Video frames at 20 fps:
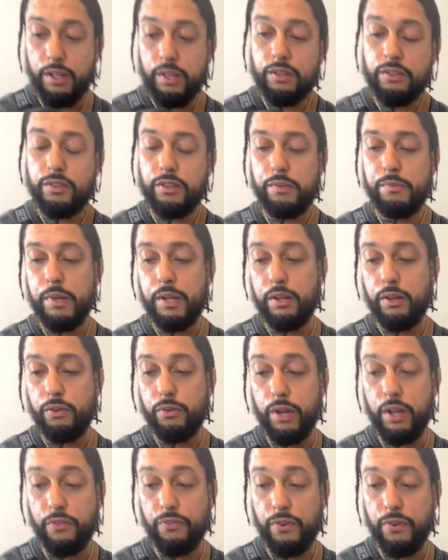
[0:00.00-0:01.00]
So you made a
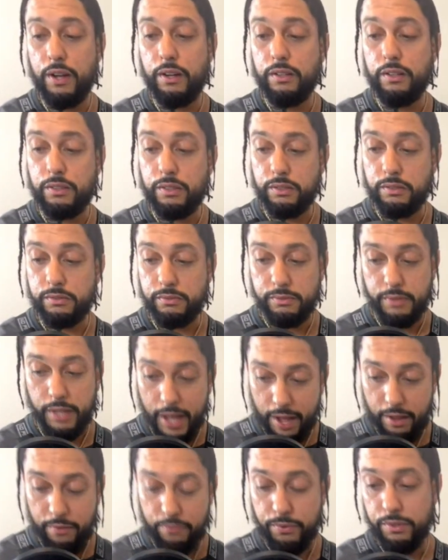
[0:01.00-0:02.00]
great fighter look
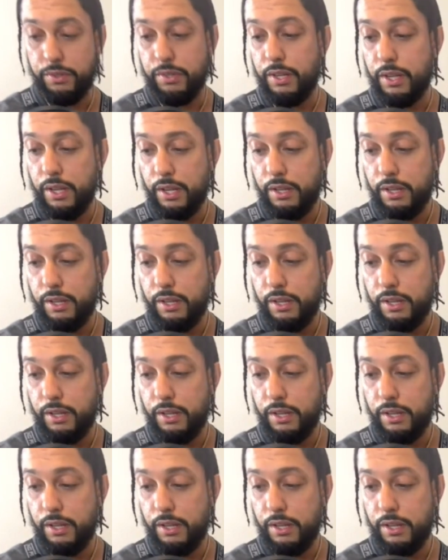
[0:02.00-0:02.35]
average.